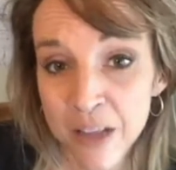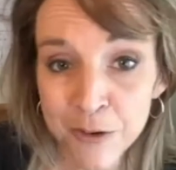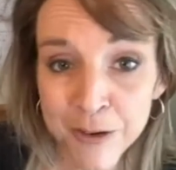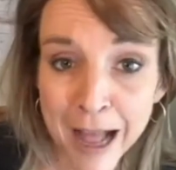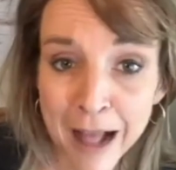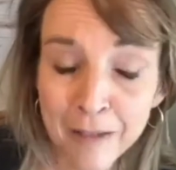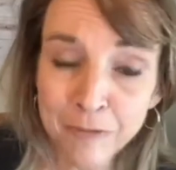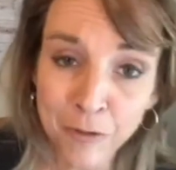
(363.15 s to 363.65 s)

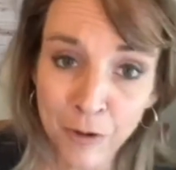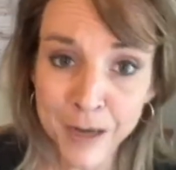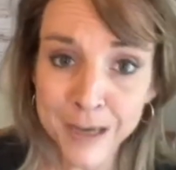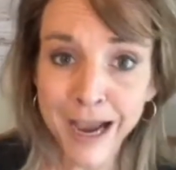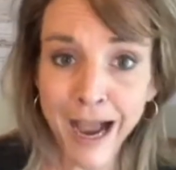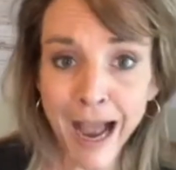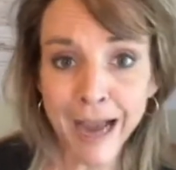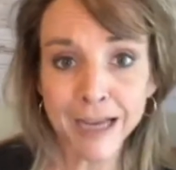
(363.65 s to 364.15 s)

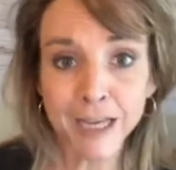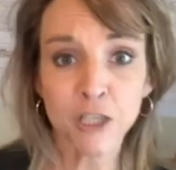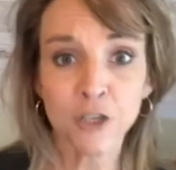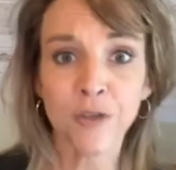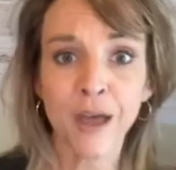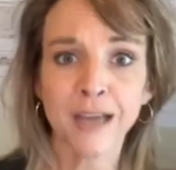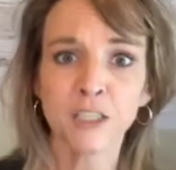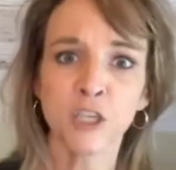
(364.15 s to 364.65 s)
California, I could
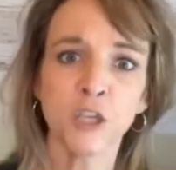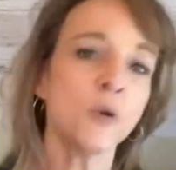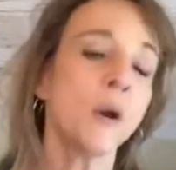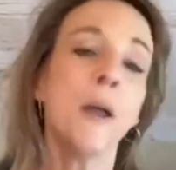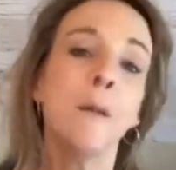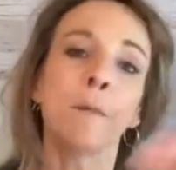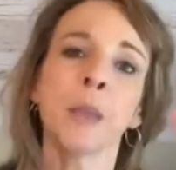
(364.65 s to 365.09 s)
do that too.